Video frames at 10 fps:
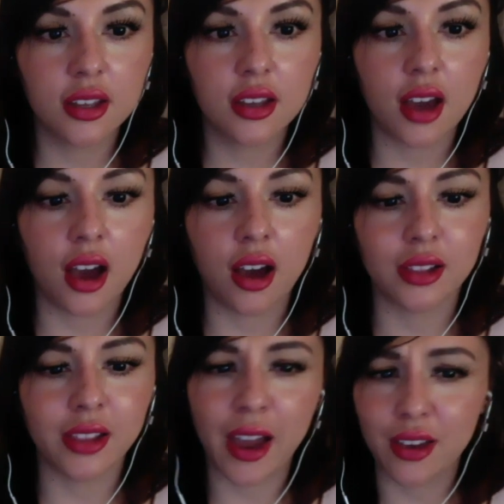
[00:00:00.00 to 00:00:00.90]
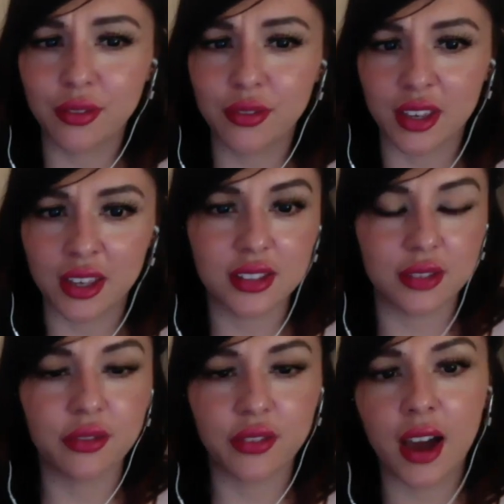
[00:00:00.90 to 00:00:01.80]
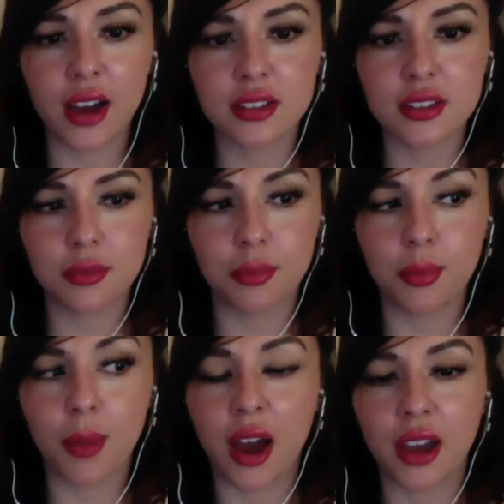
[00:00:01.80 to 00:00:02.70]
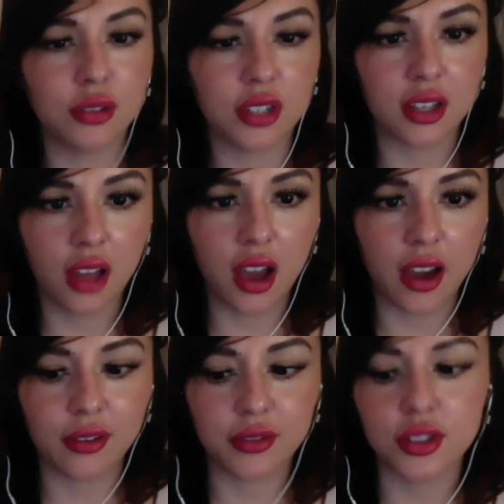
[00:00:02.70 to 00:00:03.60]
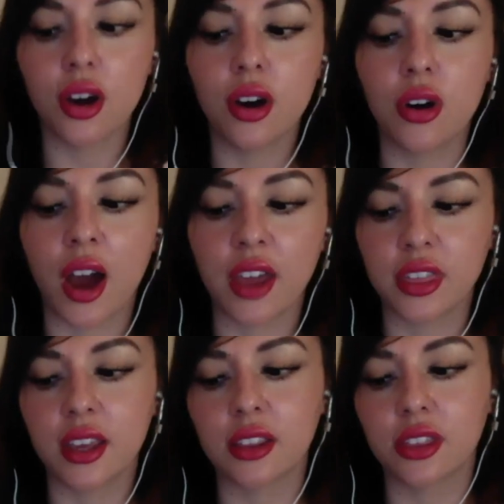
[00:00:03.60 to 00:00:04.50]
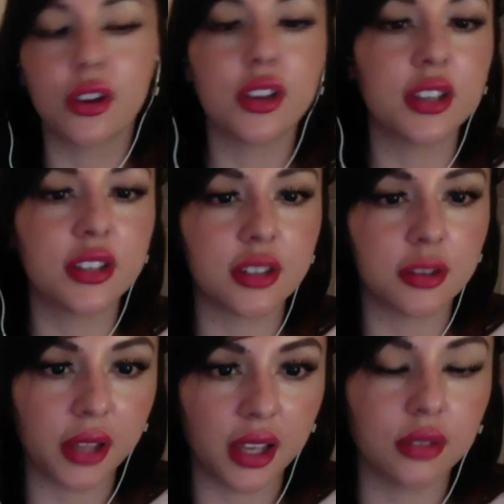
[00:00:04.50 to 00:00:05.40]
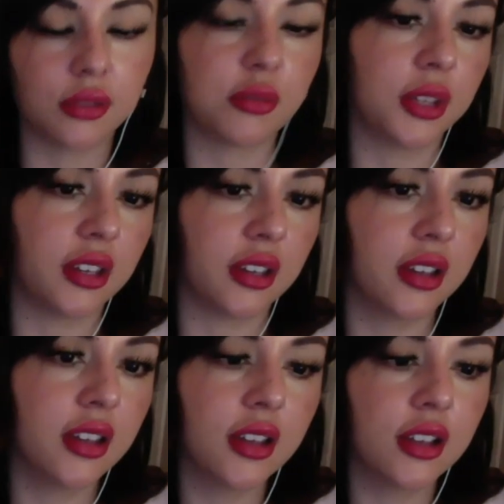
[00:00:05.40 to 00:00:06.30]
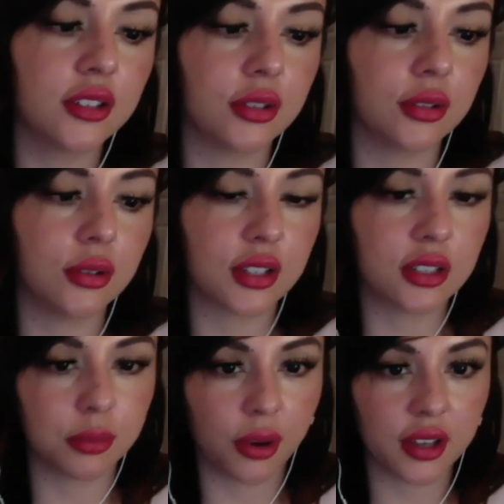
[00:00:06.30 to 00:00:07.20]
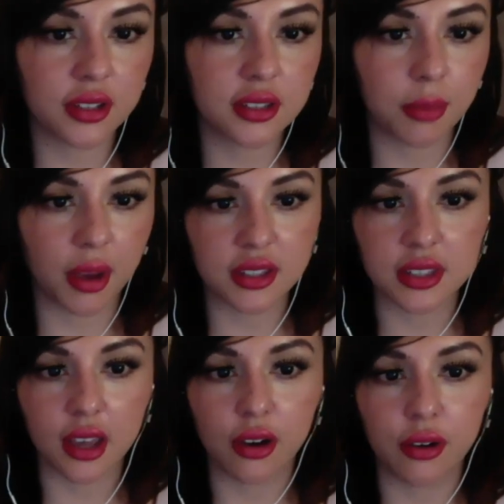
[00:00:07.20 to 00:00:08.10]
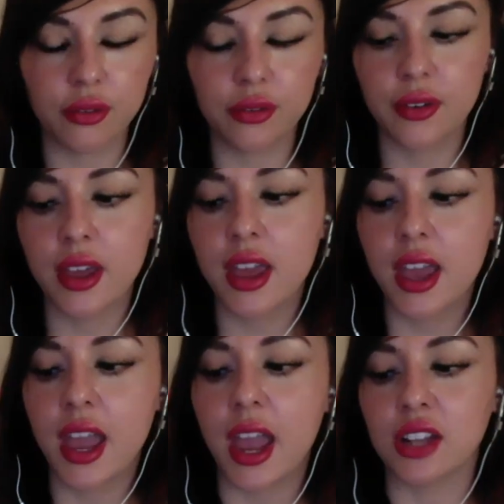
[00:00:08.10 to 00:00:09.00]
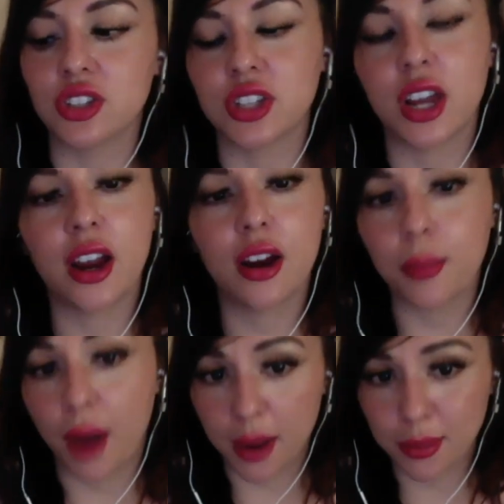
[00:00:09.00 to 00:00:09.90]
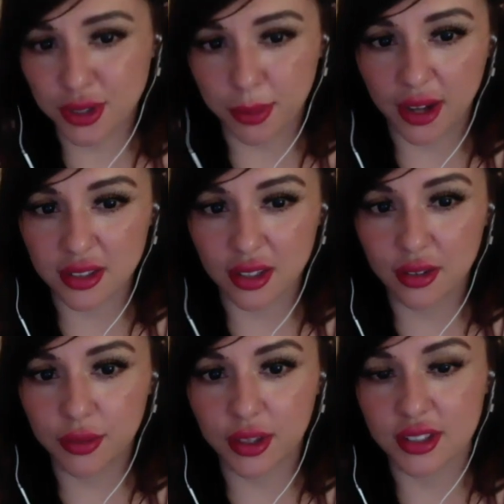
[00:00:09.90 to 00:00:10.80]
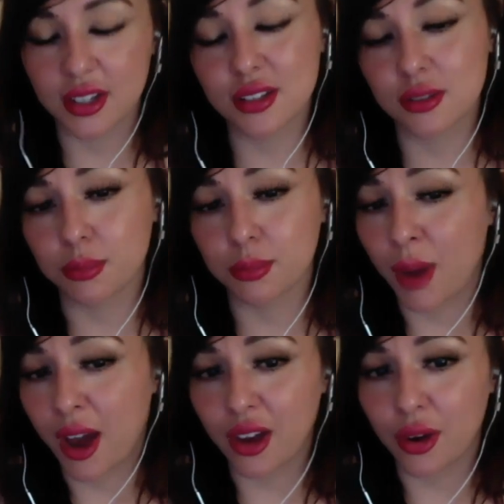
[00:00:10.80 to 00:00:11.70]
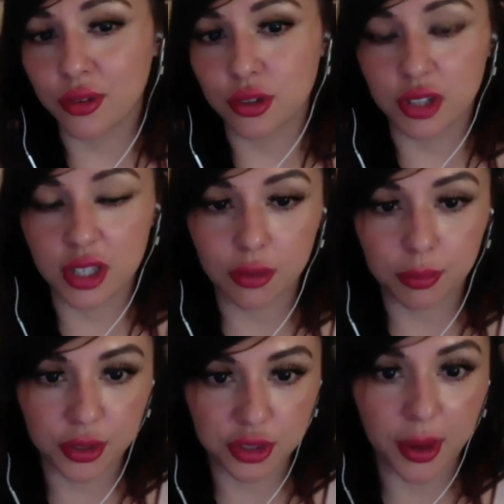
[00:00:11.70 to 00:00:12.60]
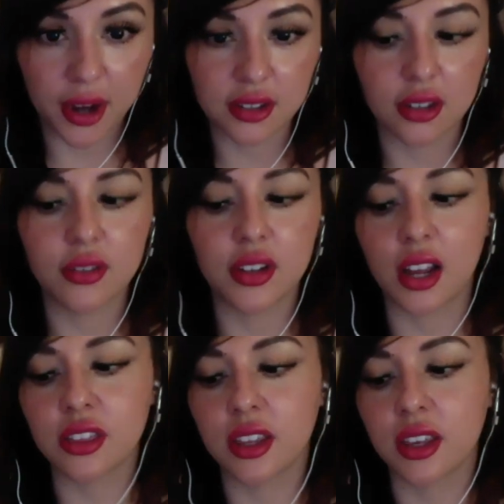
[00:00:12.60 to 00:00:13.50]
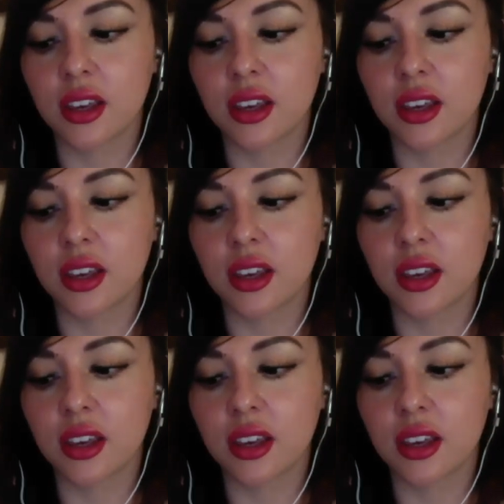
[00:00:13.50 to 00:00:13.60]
life is in fact my unique life. So I think there is a place for me to express myself and share my perspective because it is my own unique perspective. And I think